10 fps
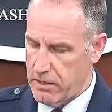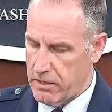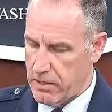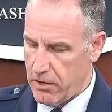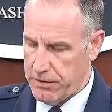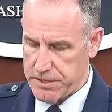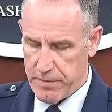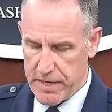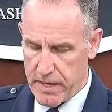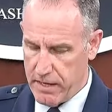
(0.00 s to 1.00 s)
Carla, to
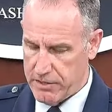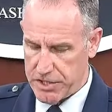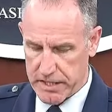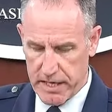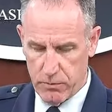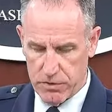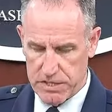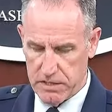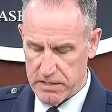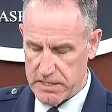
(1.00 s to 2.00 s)
my knowledge, and again, we're
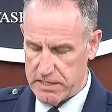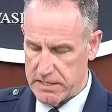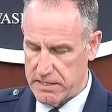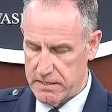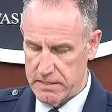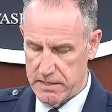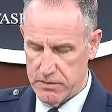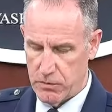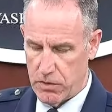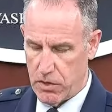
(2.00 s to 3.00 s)
still assessing this,
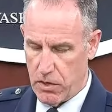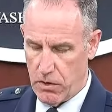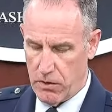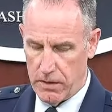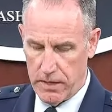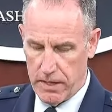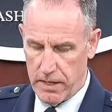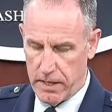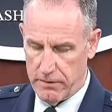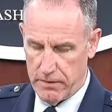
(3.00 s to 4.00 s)
these were all
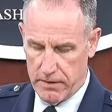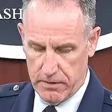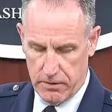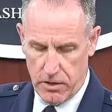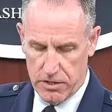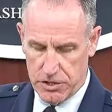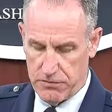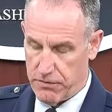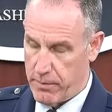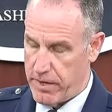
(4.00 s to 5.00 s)
uh, launched
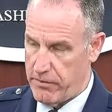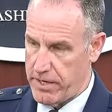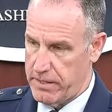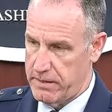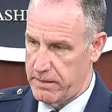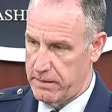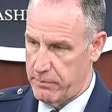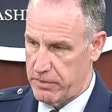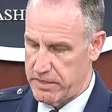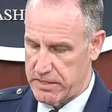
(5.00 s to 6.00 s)
from Iran,
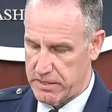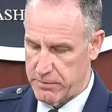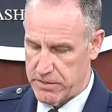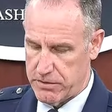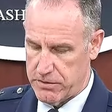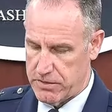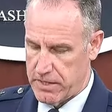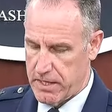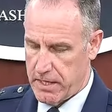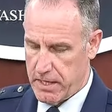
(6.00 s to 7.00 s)
ballistic missiles.
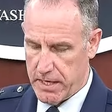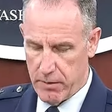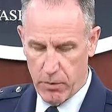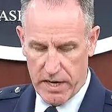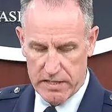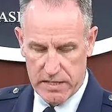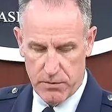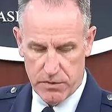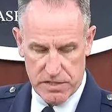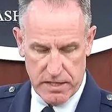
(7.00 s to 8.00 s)
Uh, and what I
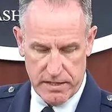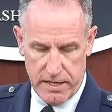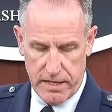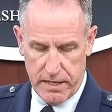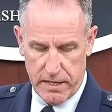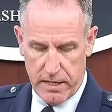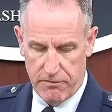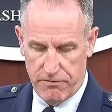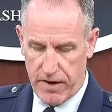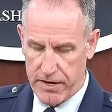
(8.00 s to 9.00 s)
said was that they uh,
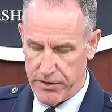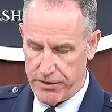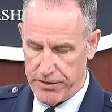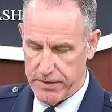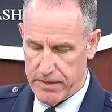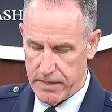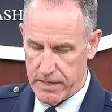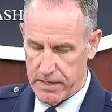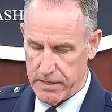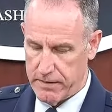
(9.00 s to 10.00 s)
fired
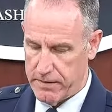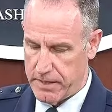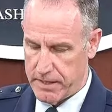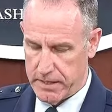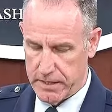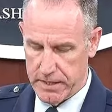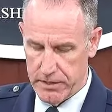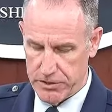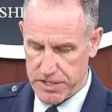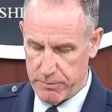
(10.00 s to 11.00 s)
uh, the
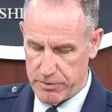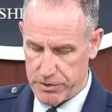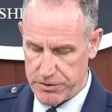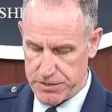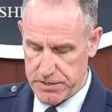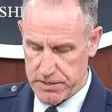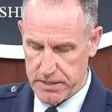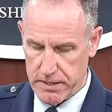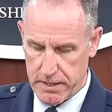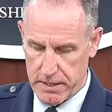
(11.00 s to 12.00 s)
interceptors
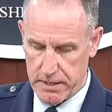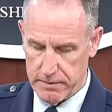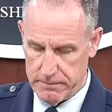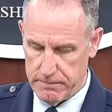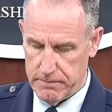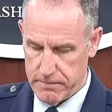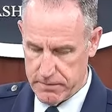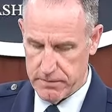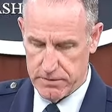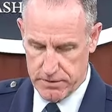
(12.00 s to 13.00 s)
uh,
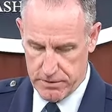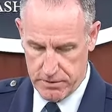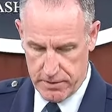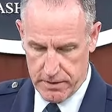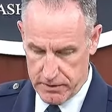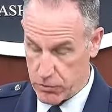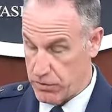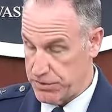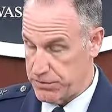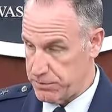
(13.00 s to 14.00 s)
to uh,
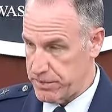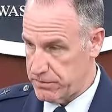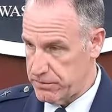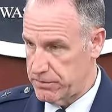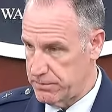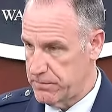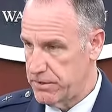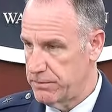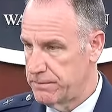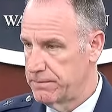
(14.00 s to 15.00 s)
towards those missiles.
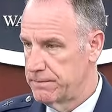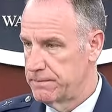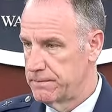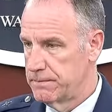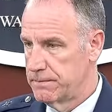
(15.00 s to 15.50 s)
So. And then